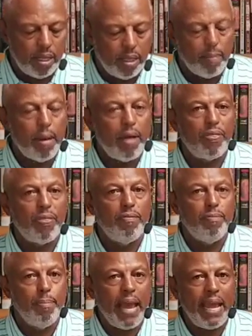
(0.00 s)
The month
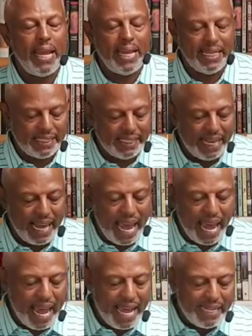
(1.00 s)
of May is
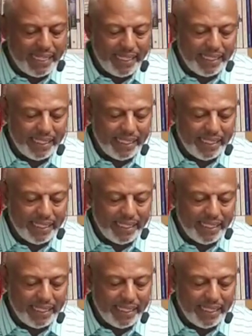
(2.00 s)
Gad.